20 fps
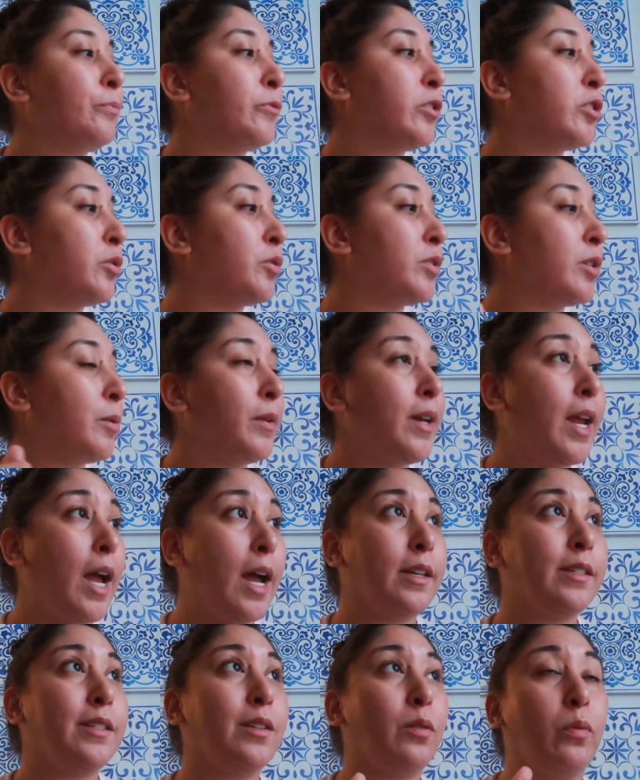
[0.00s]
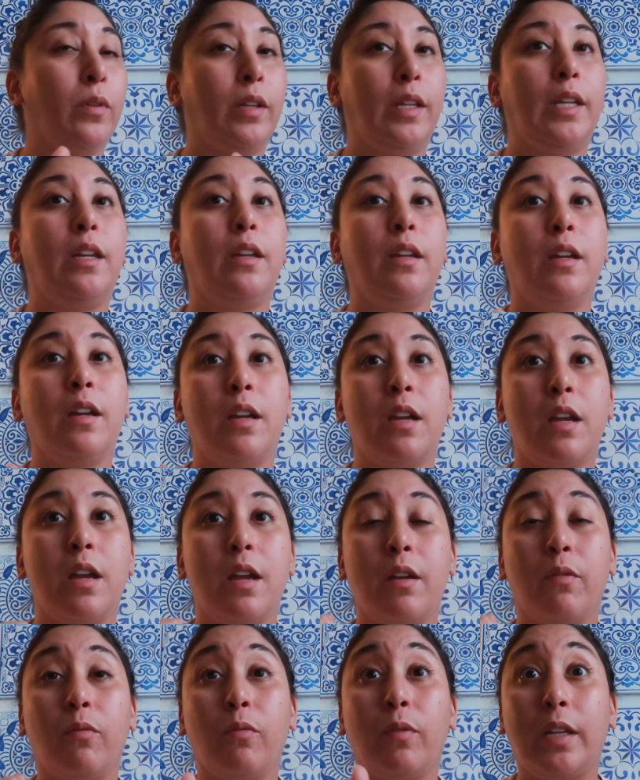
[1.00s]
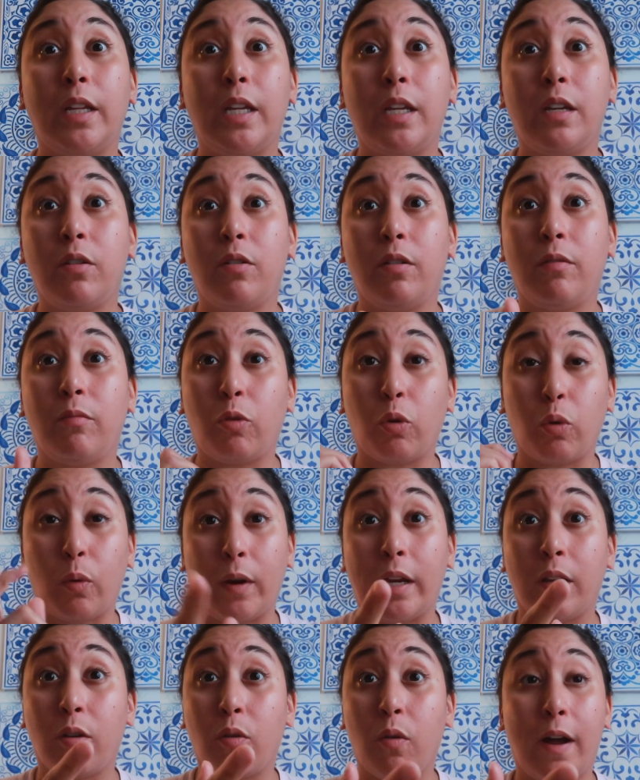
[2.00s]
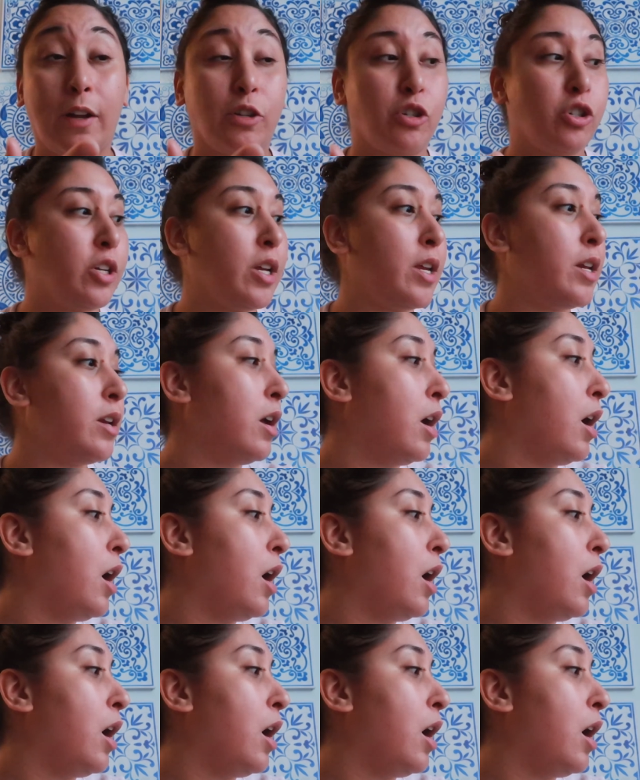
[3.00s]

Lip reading: So someone asked a really great question,